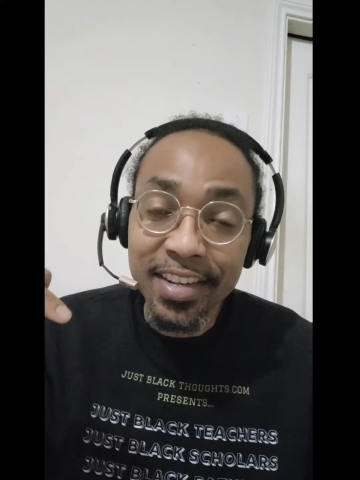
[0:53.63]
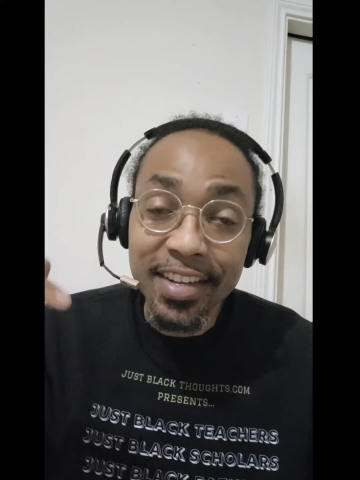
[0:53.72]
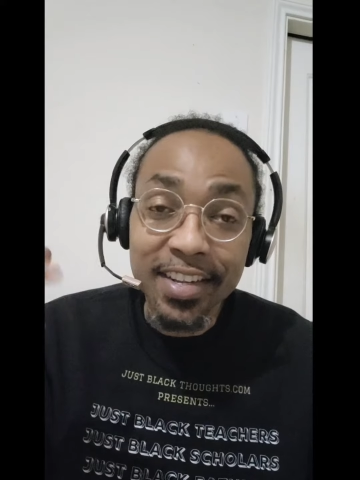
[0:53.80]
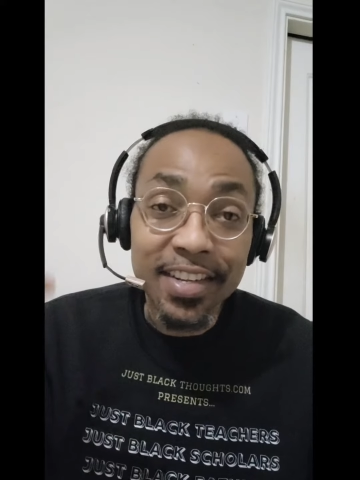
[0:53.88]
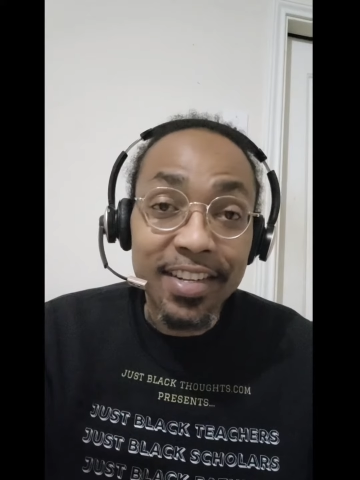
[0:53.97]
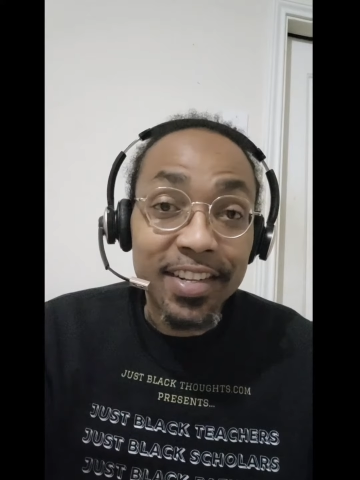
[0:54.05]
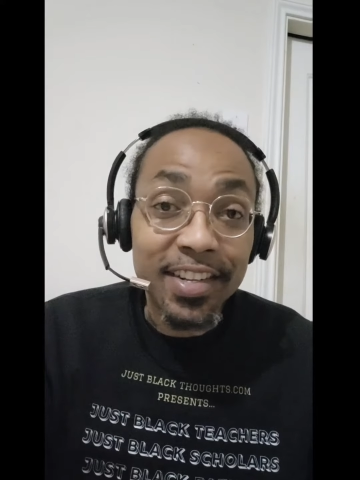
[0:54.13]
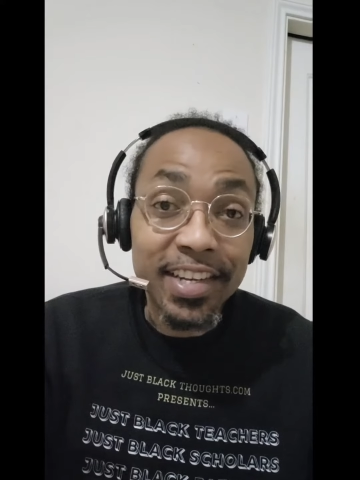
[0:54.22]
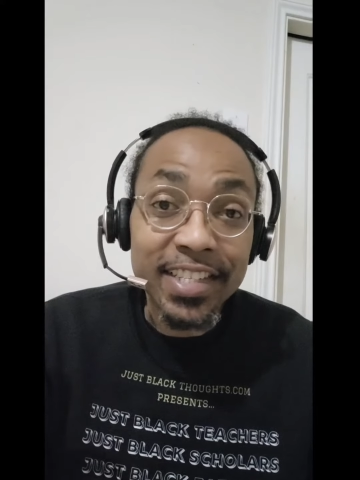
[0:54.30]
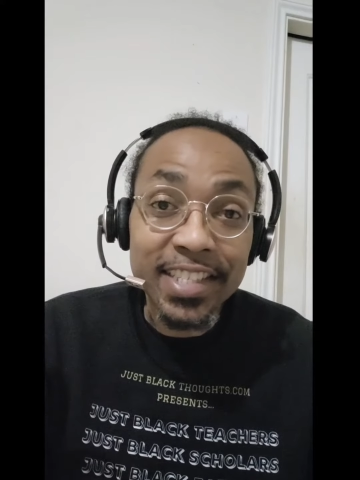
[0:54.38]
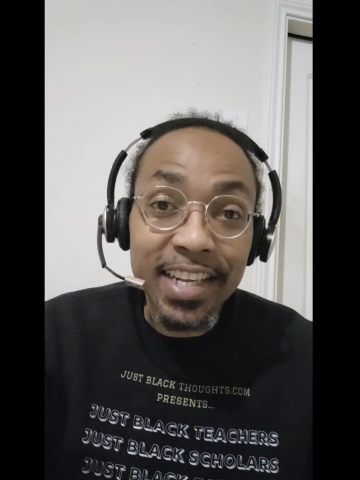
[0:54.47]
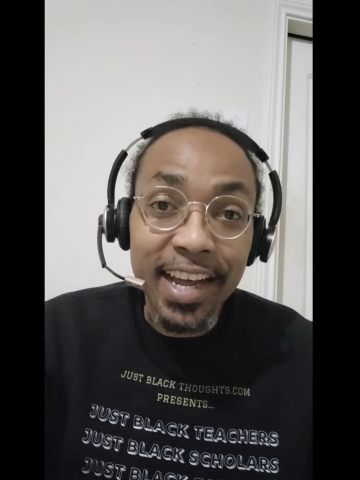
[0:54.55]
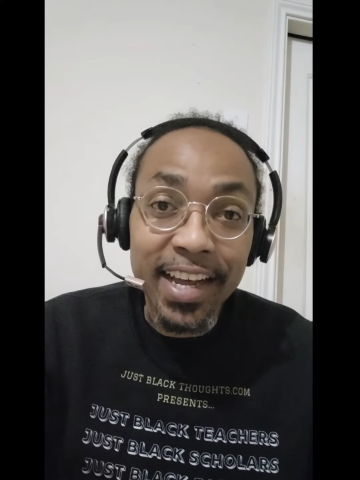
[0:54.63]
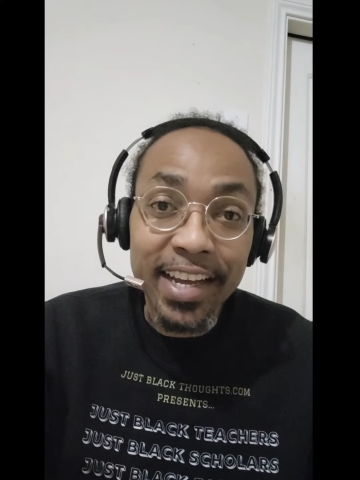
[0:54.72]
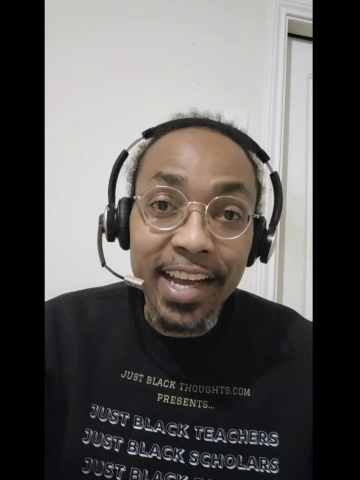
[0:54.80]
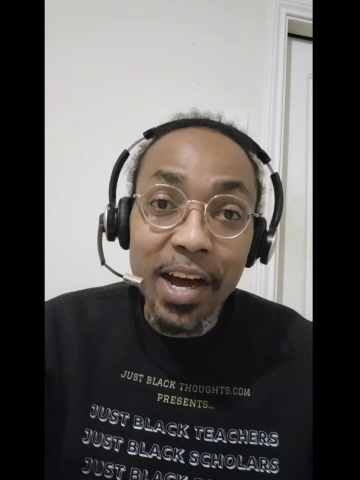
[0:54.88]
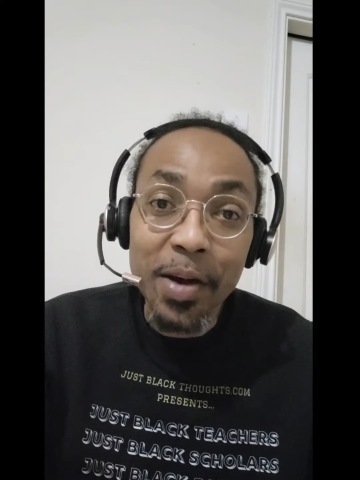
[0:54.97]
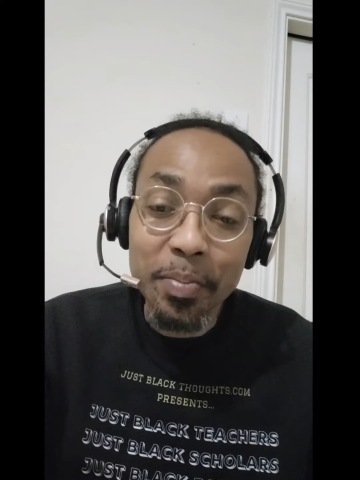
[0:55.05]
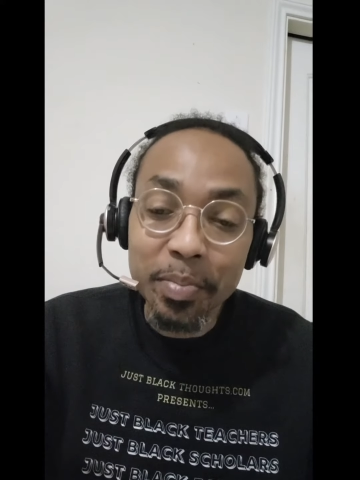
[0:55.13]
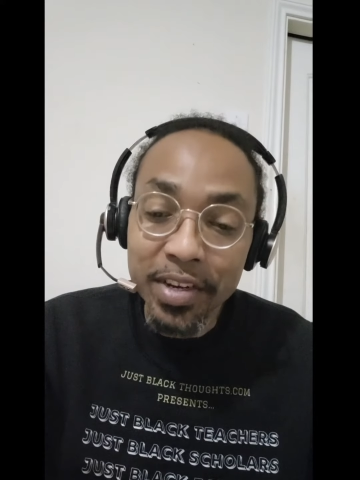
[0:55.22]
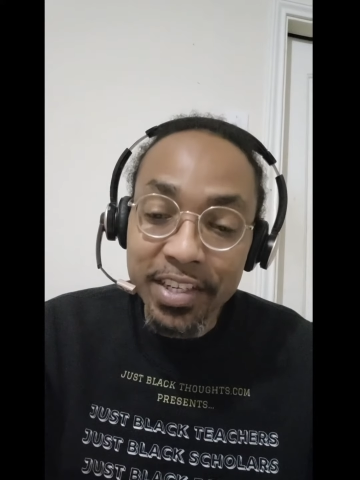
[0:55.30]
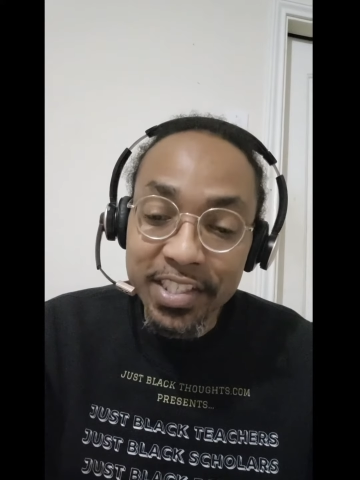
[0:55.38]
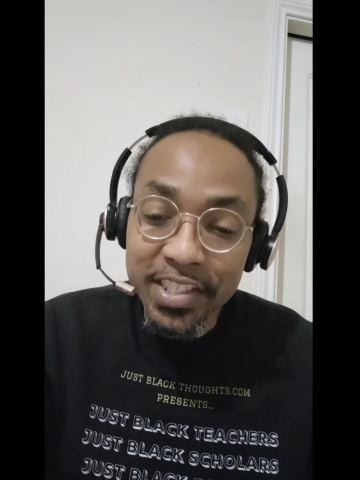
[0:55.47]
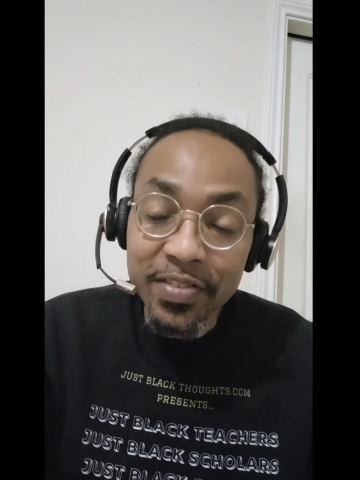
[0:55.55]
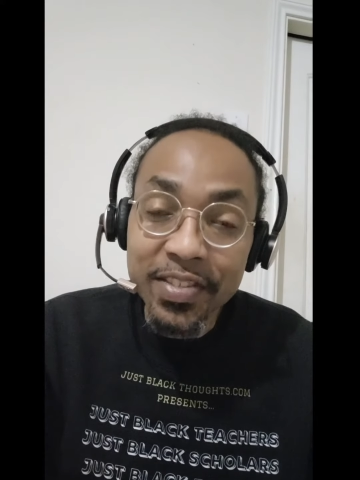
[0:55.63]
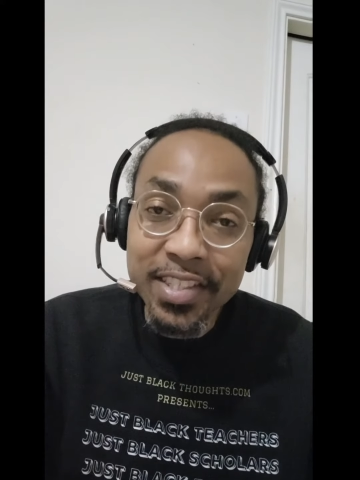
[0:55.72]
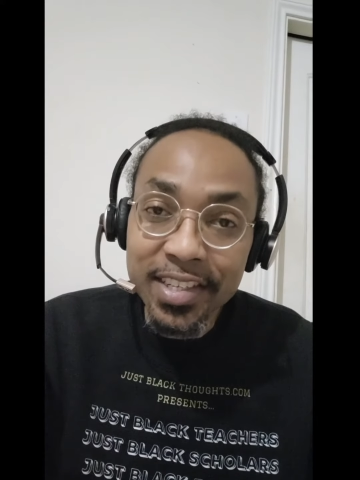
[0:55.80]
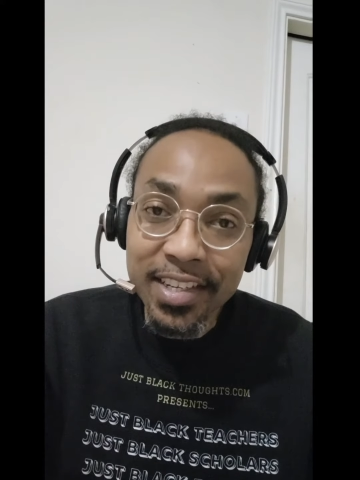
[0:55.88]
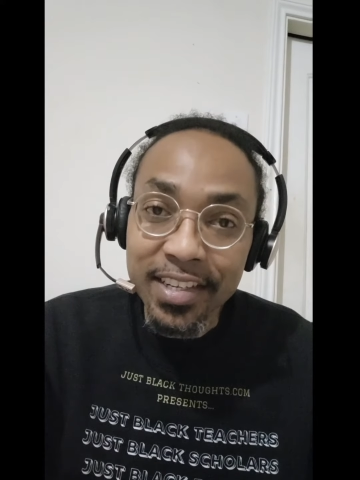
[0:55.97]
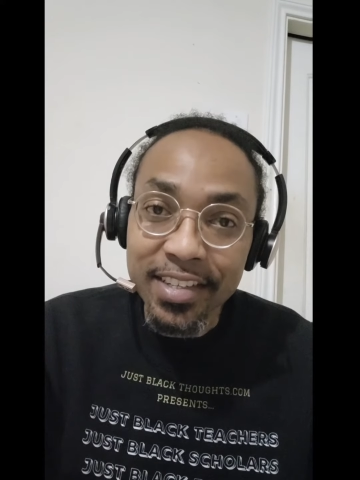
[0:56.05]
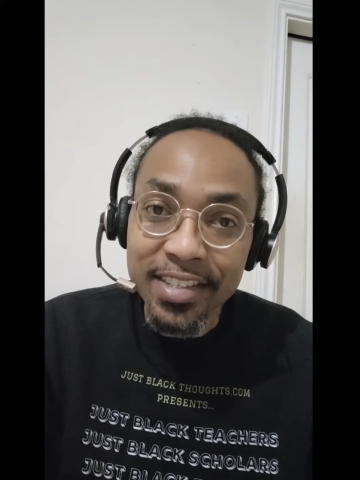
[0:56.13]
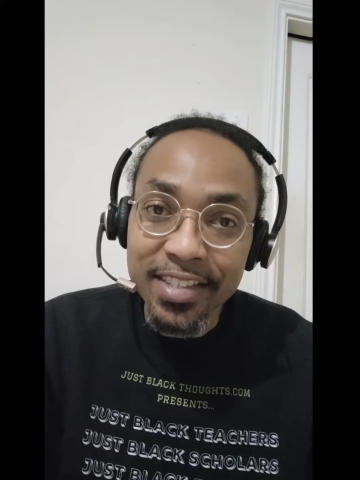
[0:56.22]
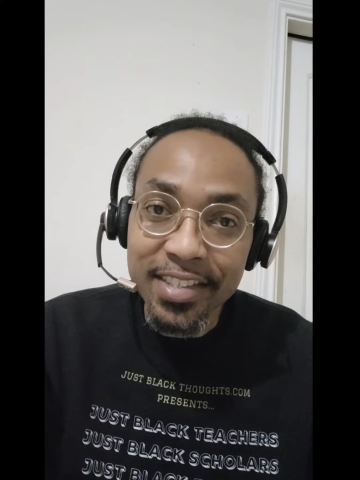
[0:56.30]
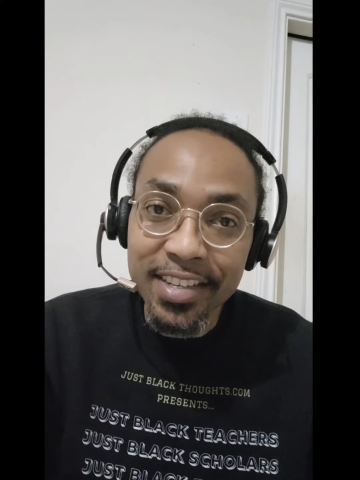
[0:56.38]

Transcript: looks like a bunch of sticks.